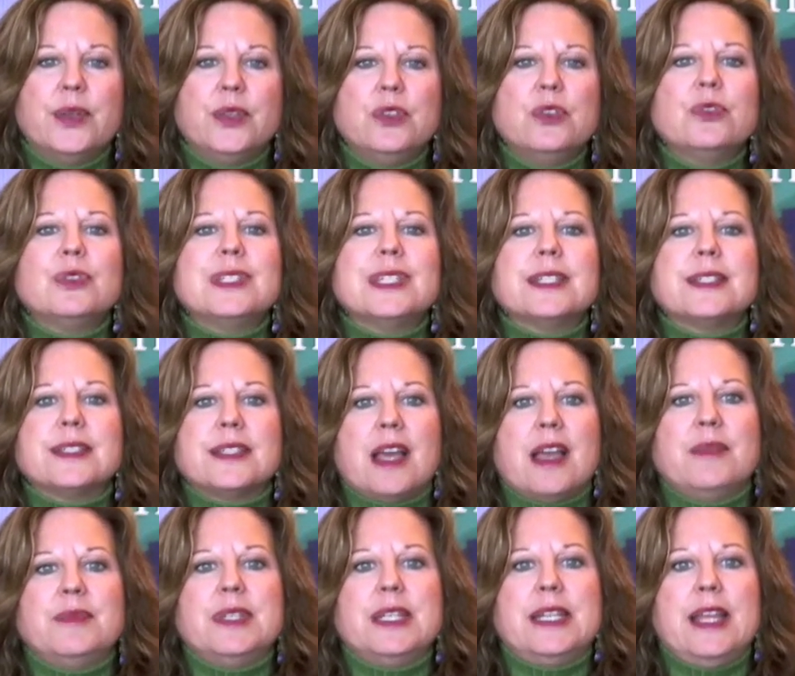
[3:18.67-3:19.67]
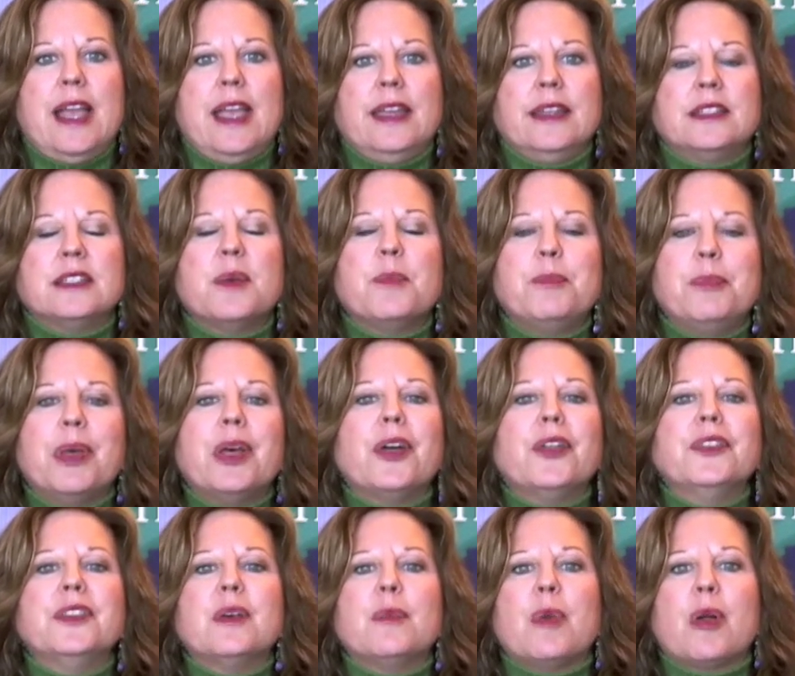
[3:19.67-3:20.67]
Use this time today to
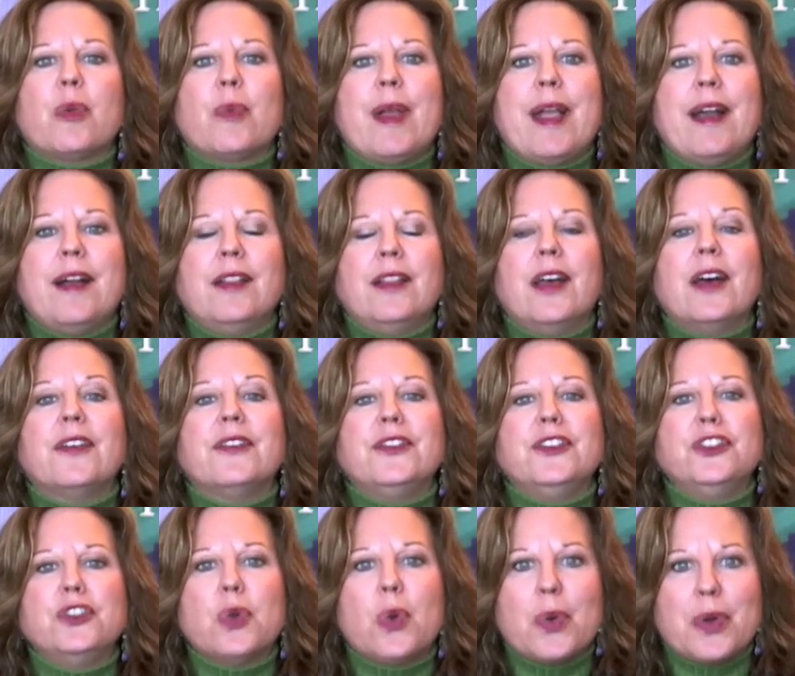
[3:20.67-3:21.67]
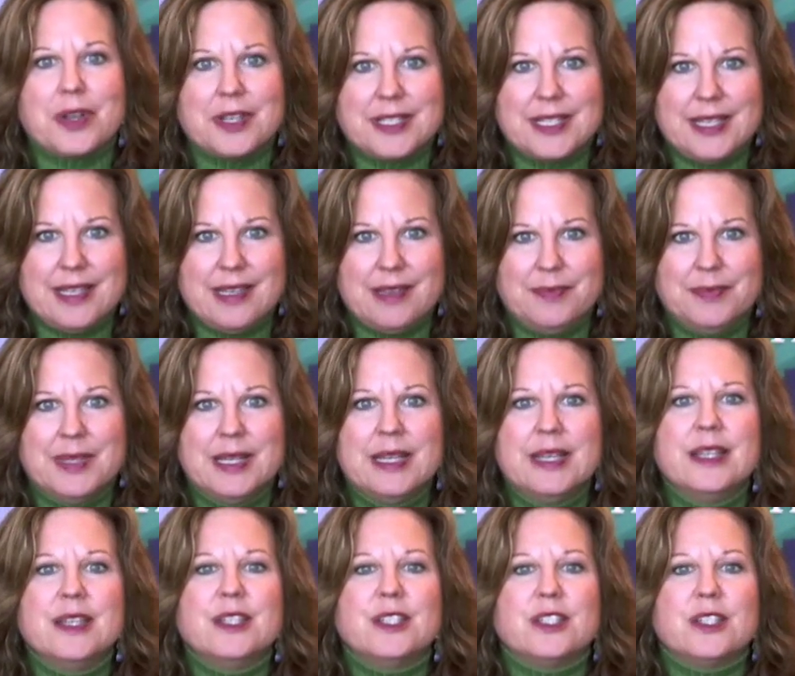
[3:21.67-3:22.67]
build the morale of your team
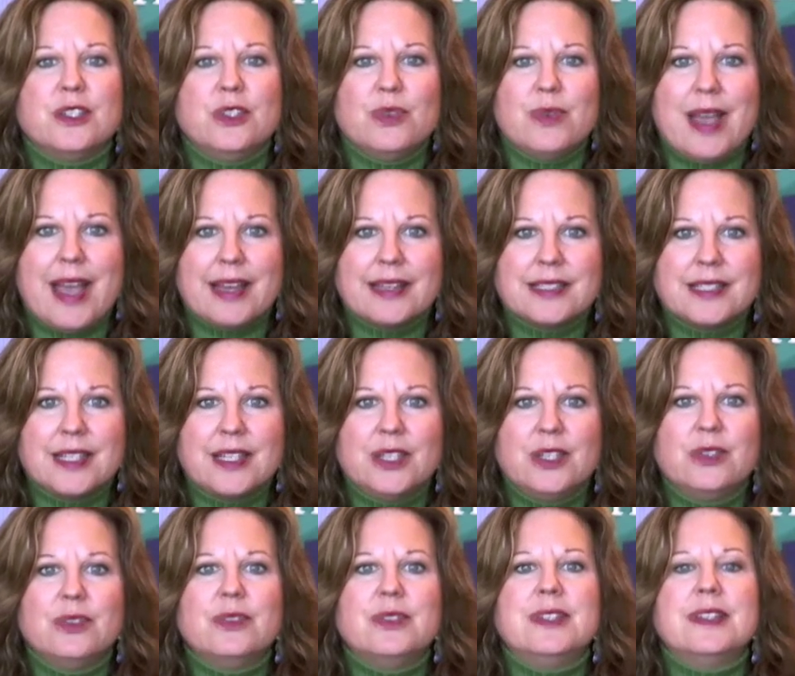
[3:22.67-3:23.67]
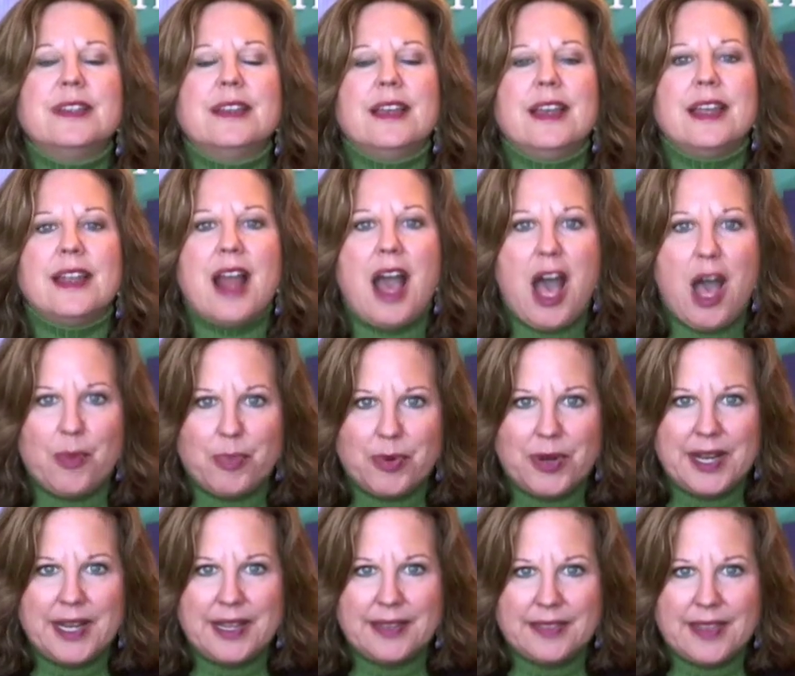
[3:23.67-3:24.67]
so you execute and
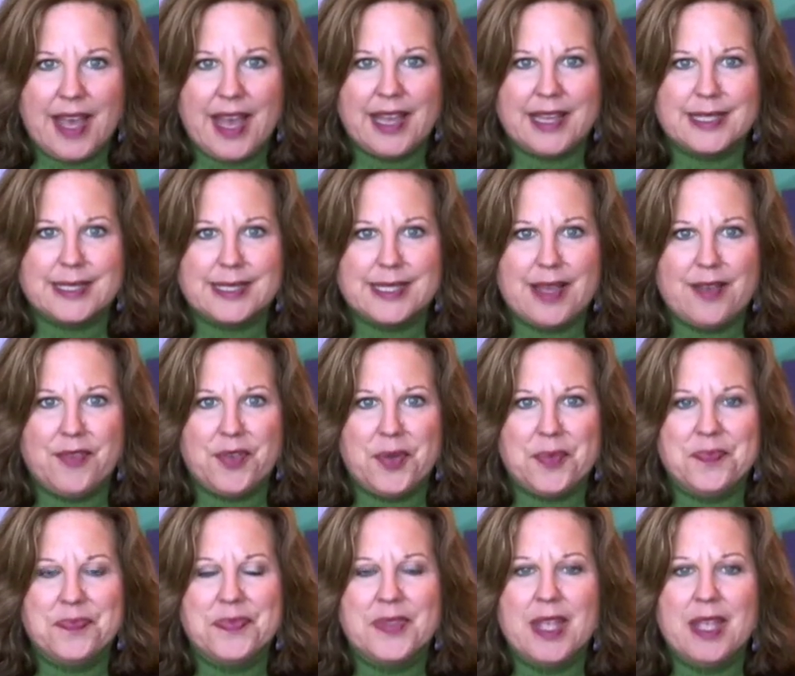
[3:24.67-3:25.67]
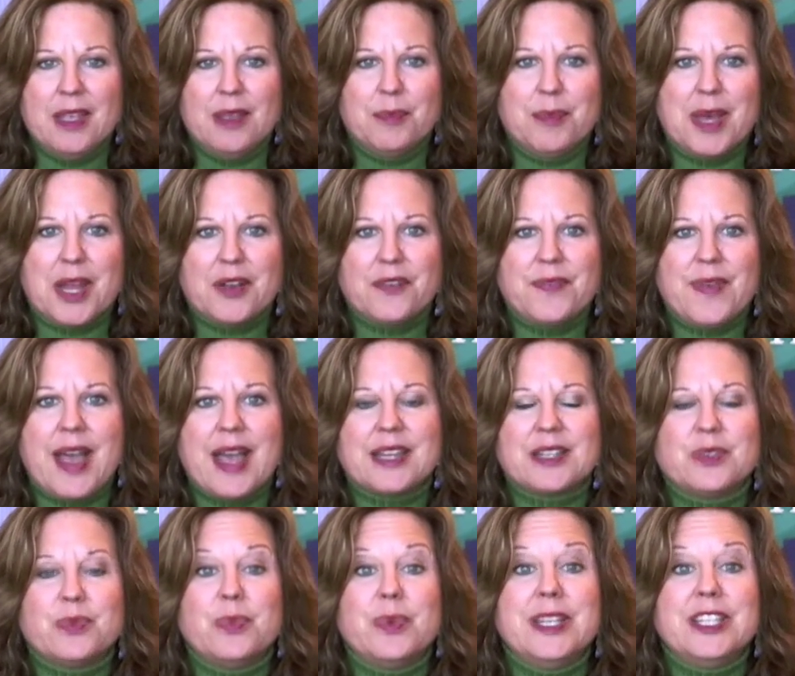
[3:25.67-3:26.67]
operate at the highest level. Matter of
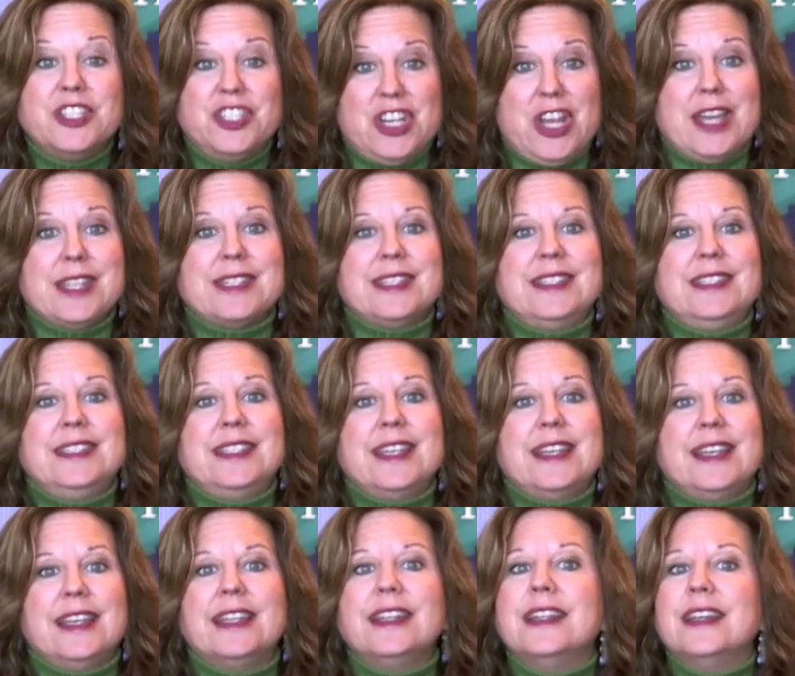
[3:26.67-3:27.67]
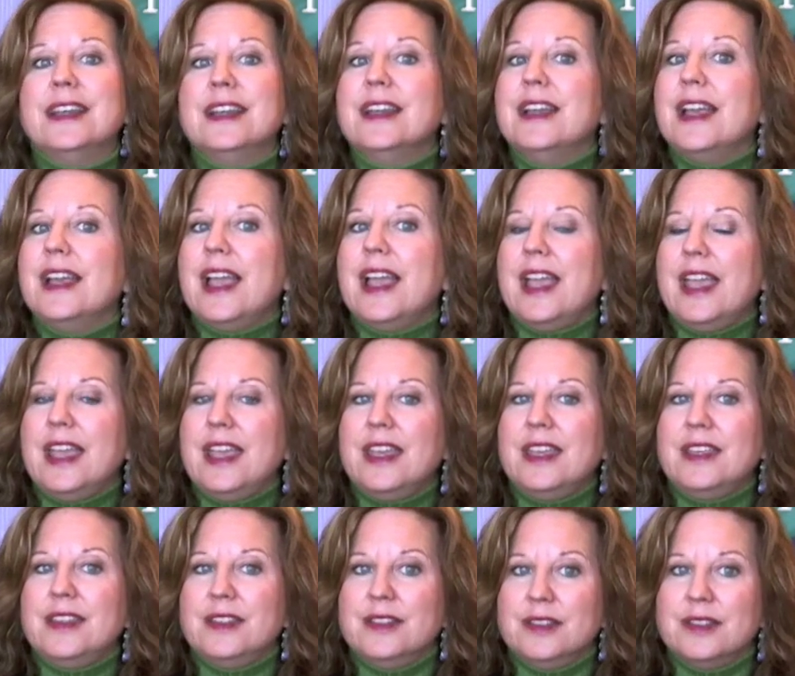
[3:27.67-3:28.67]
fact, we just did
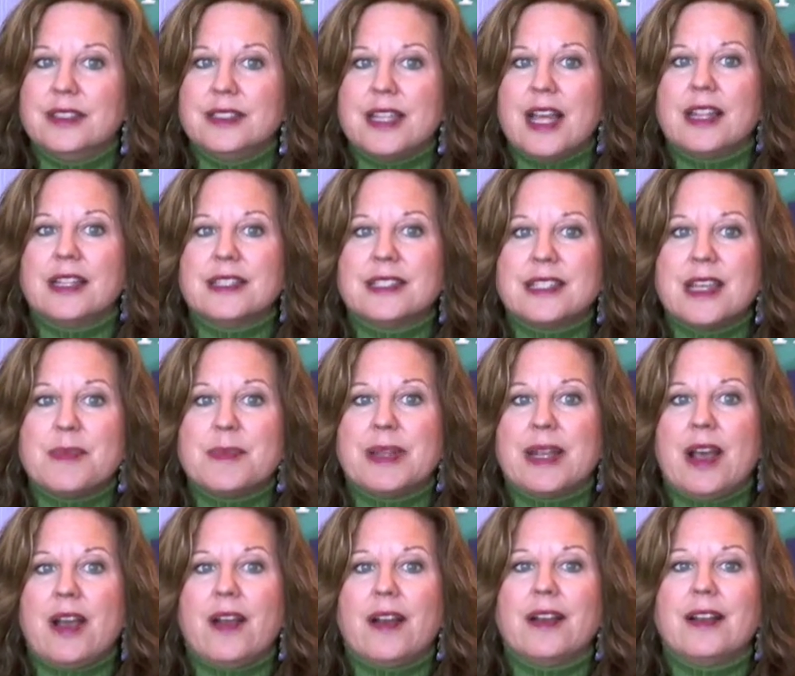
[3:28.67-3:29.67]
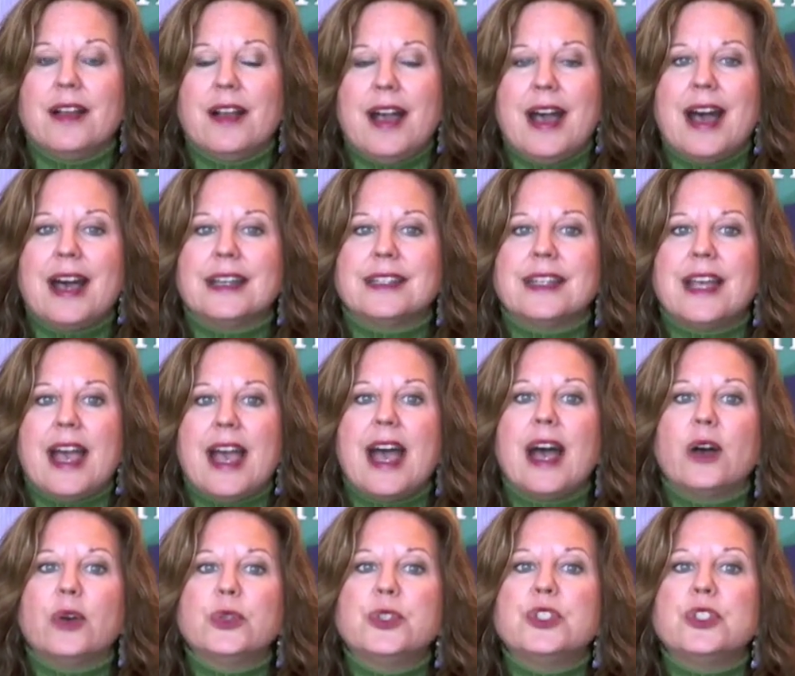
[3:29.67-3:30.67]
a teleseminar on
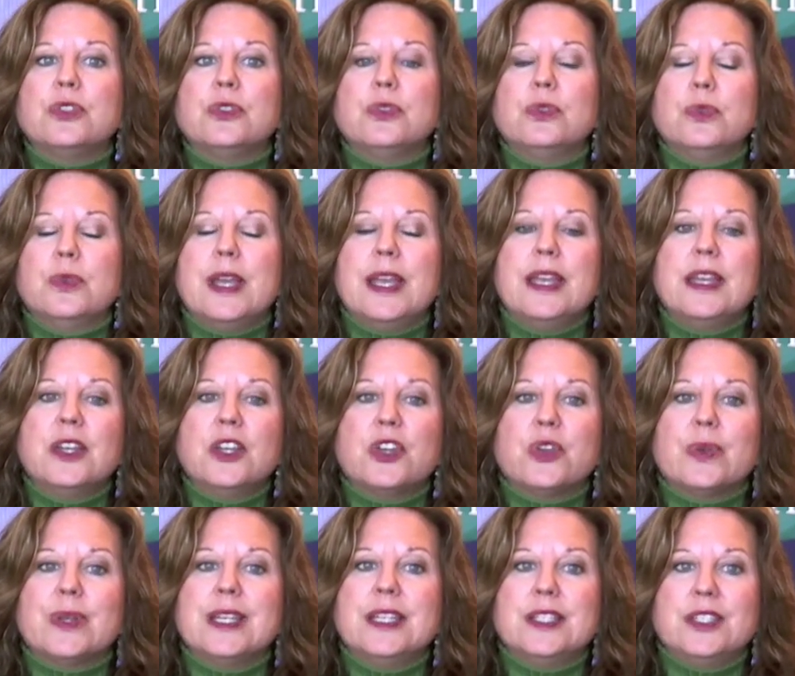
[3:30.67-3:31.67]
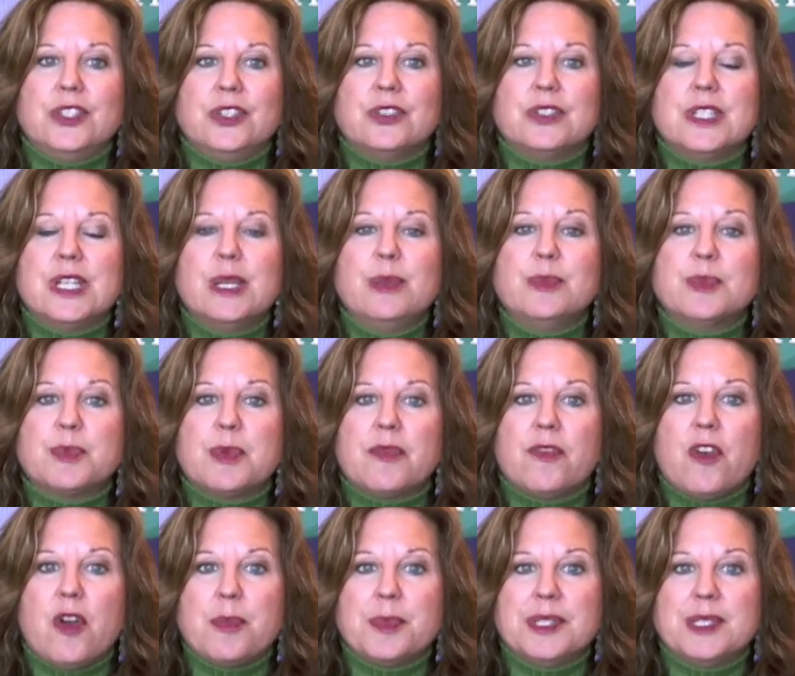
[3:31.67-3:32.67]
how to increase your team's
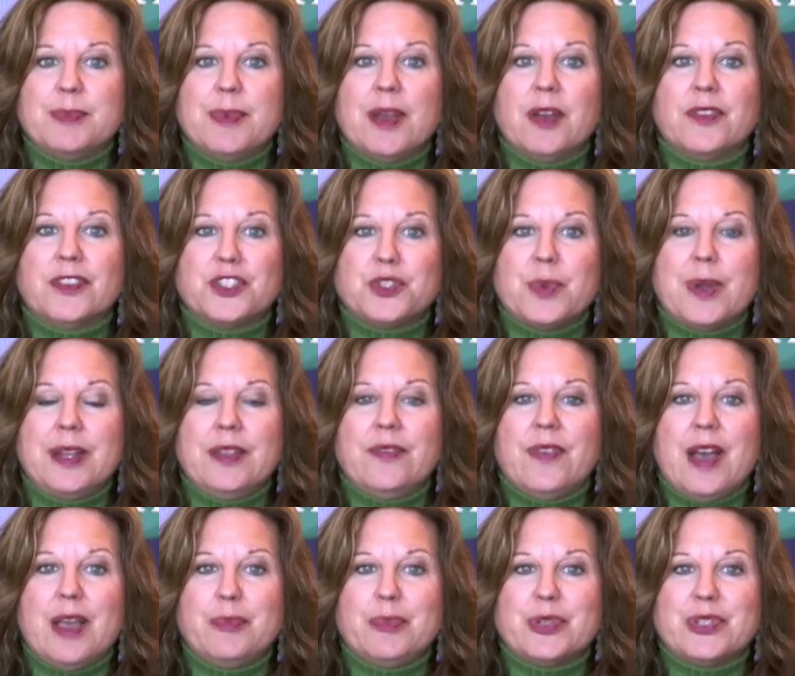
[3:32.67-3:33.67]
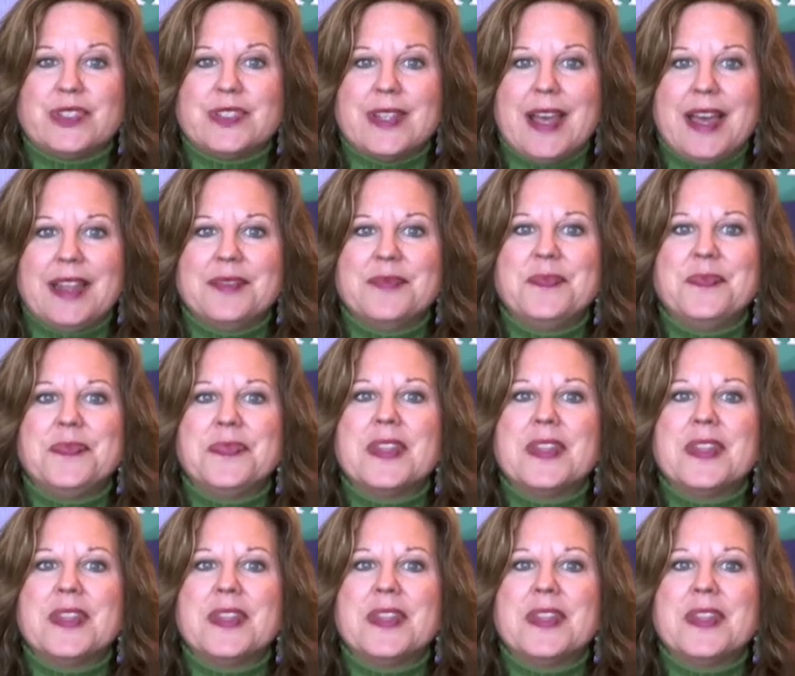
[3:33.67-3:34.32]
performance by over 25%.